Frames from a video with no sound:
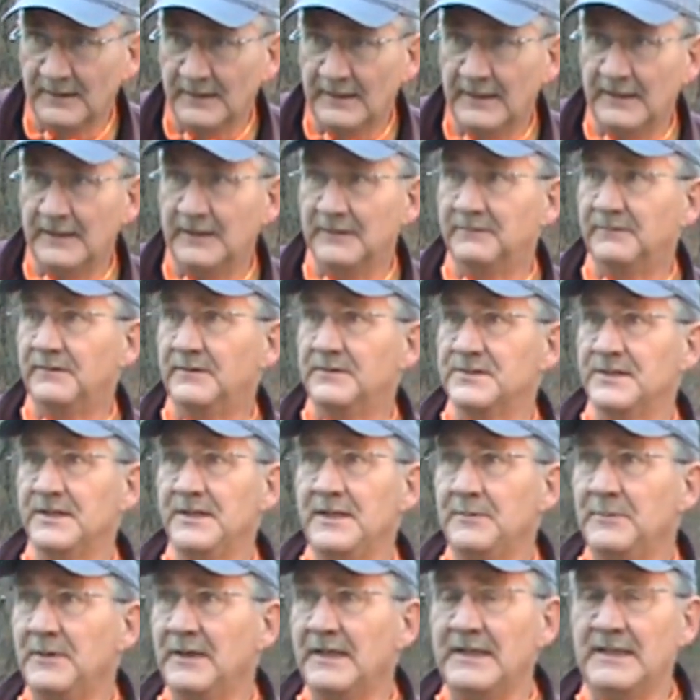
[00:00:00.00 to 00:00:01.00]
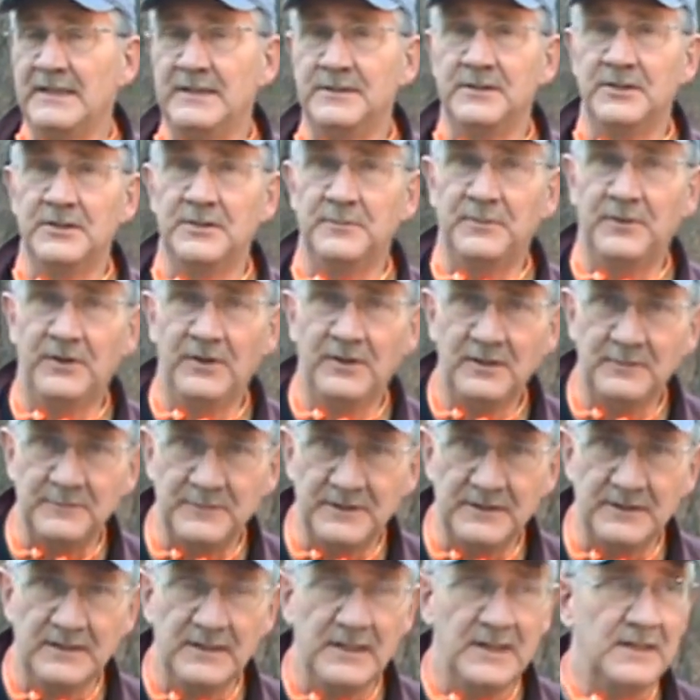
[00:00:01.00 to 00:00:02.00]
And if there's anybody in the
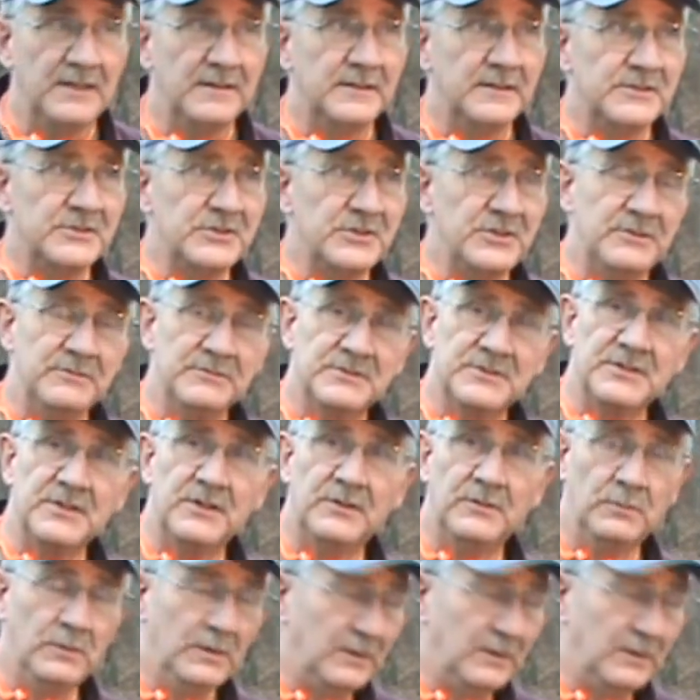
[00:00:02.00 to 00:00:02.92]
department that shoots so